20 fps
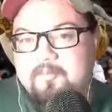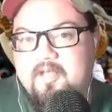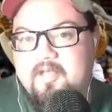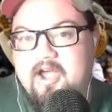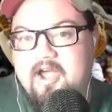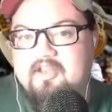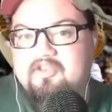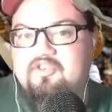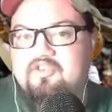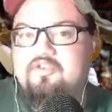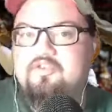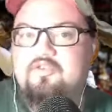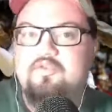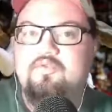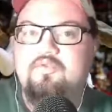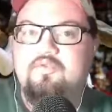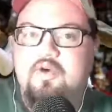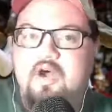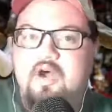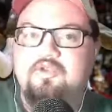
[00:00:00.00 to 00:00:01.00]
I do
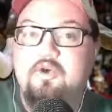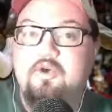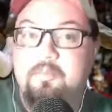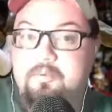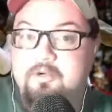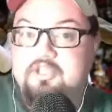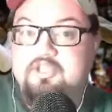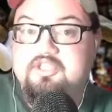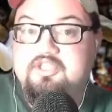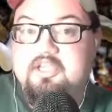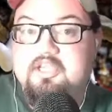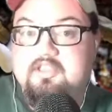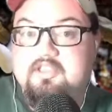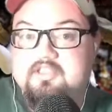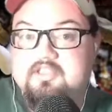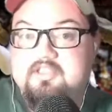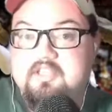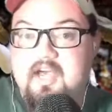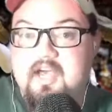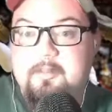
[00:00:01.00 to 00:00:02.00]
appreciate
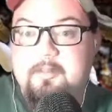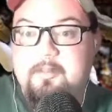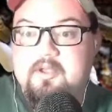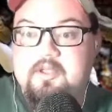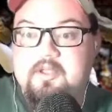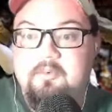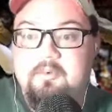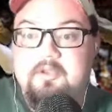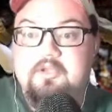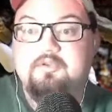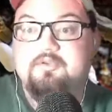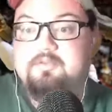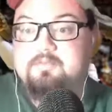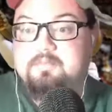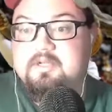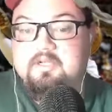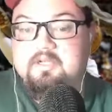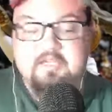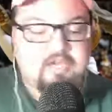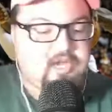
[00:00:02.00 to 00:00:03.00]
this time we do
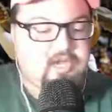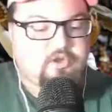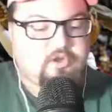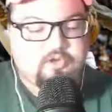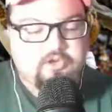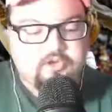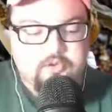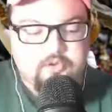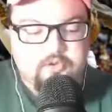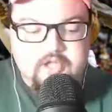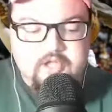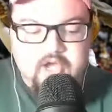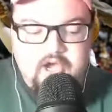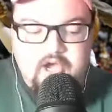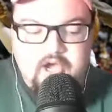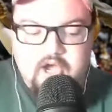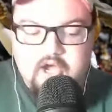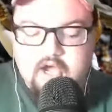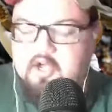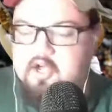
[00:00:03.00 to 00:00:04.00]
spend together doing
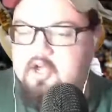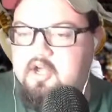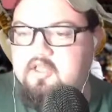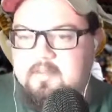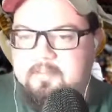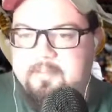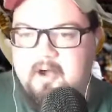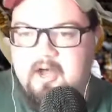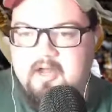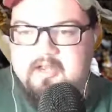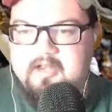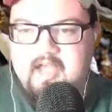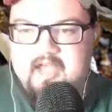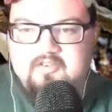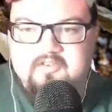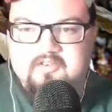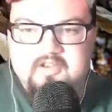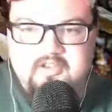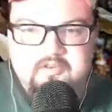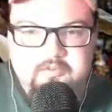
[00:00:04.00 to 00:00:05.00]
the
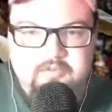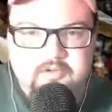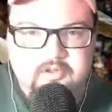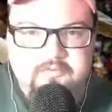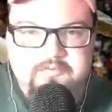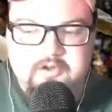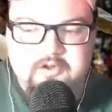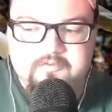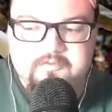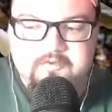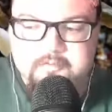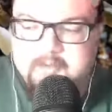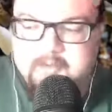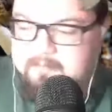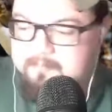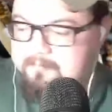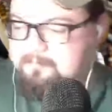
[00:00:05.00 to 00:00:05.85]
podcasting. It's really fun for me.